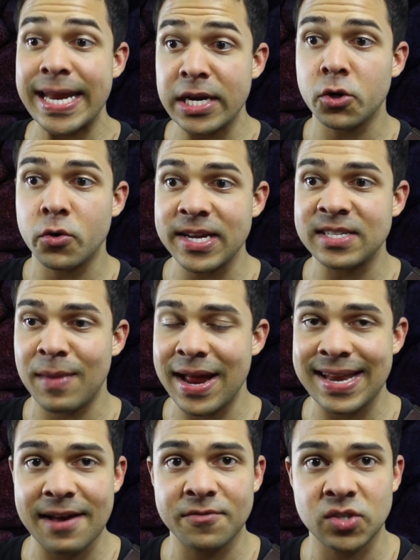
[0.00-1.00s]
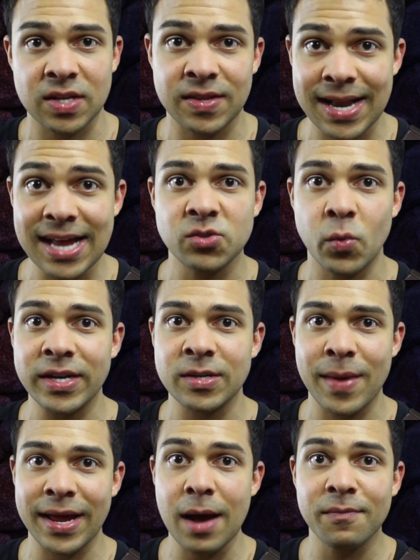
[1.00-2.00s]
increase my deficit the next week to
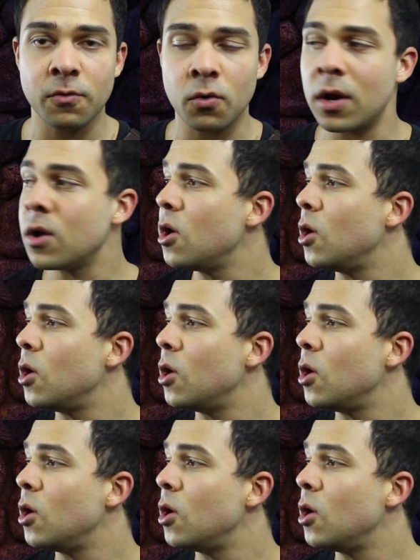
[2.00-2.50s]
make up for it,